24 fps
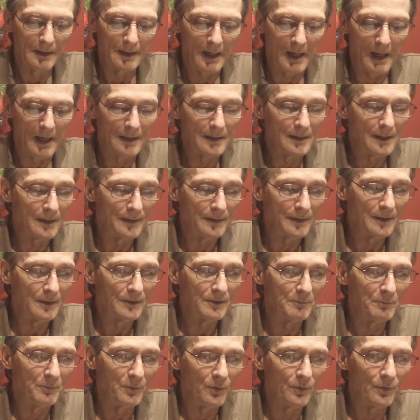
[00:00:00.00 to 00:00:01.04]
And I think
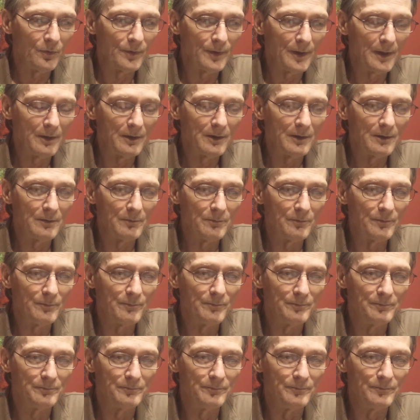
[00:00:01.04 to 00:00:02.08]
the more they
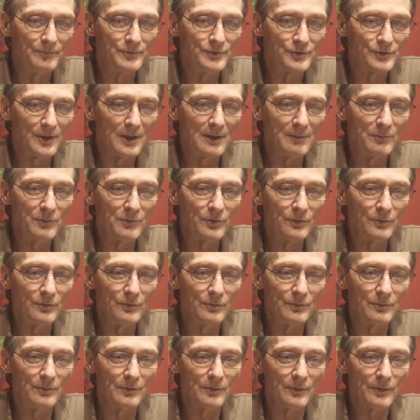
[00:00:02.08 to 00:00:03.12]
seem
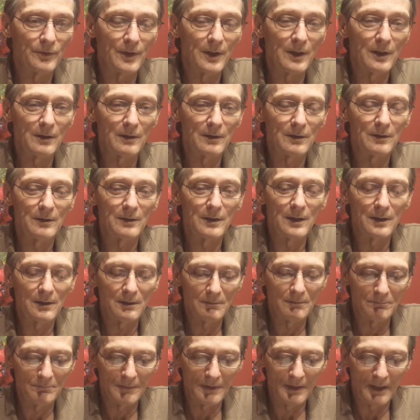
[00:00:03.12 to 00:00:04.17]
to think that
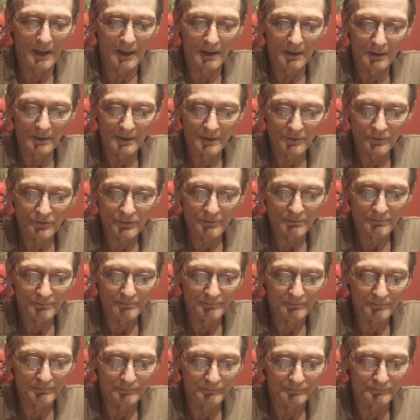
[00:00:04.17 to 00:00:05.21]
hell is
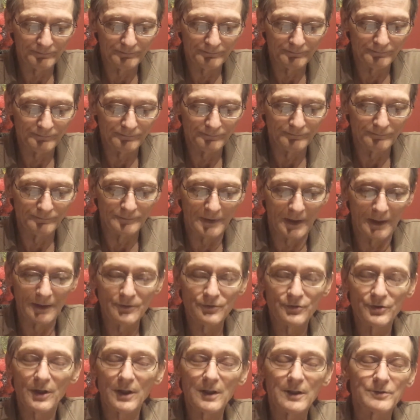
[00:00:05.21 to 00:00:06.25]

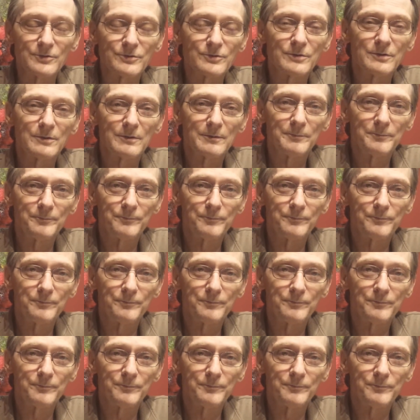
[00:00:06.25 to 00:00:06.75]
unjust.